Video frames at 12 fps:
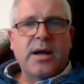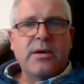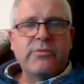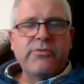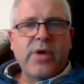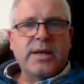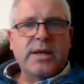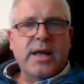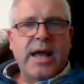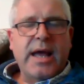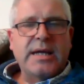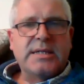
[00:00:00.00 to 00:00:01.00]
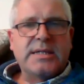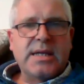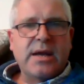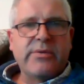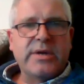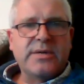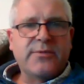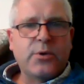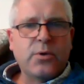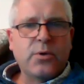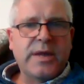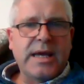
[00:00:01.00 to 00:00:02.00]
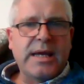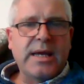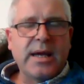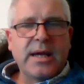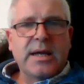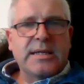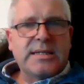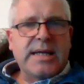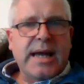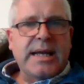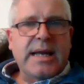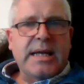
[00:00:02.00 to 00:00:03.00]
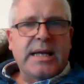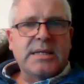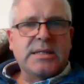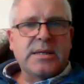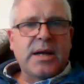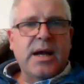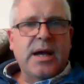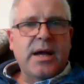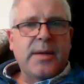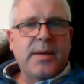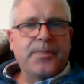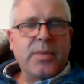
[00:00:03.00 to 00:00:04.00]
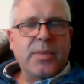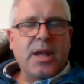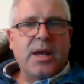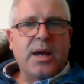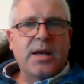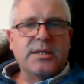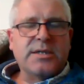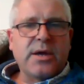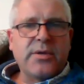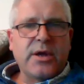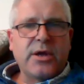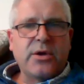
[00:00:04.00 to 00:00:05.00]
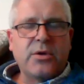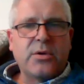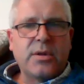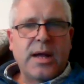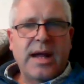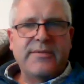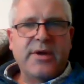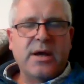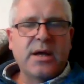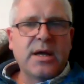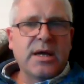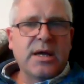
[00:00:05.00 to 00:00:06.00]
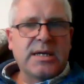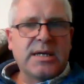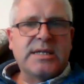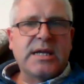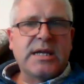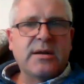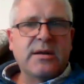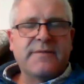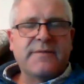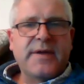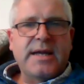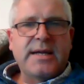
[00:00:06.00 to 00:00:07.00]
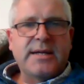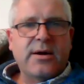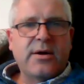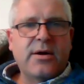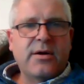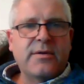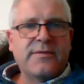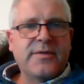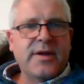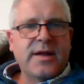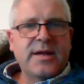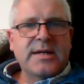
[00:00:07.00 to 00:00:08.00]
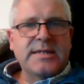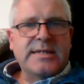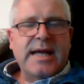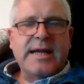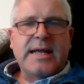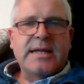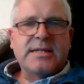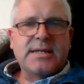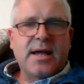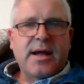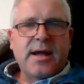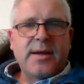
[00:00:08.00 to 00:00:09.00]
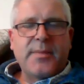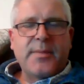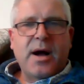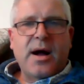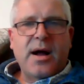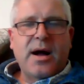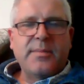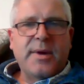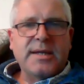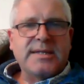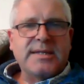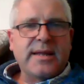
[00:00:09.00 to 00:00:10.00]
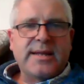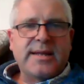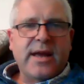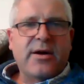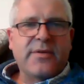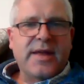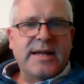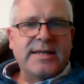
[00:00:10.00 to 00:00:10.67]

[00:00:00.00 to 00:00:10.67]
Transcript: run a series of all the dailies so that you'll have a continual feed of dailies. I might take the day off that